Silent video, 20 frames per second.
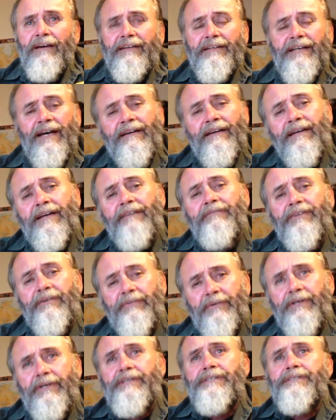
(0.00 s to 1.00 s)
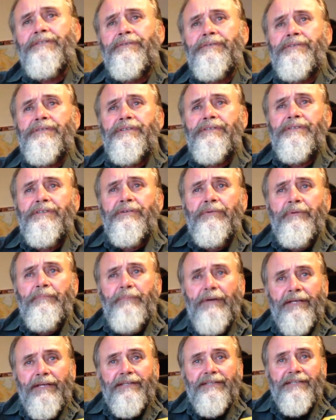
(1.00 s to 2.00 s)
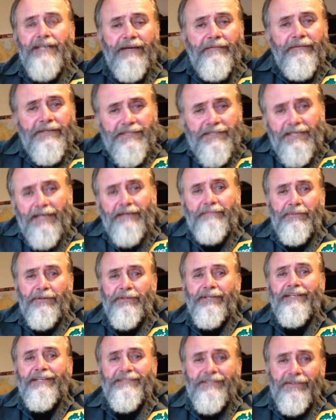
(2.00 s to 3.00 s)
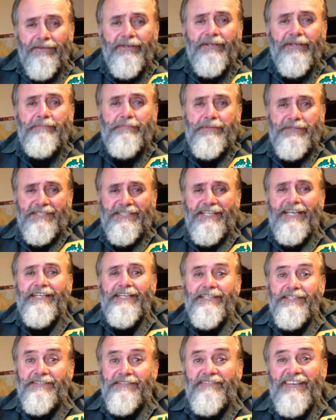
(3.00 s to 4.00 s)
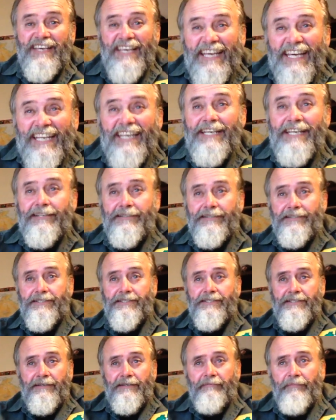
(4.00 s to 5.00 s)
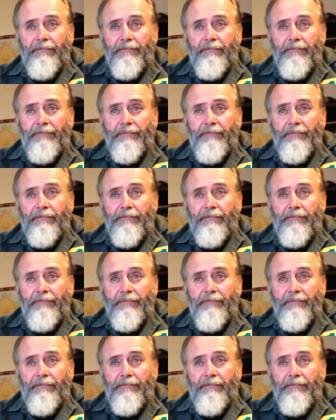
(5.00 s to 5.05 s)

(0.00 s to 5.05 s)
don't have the resources to repair the damage done by that tiny percentage of idiots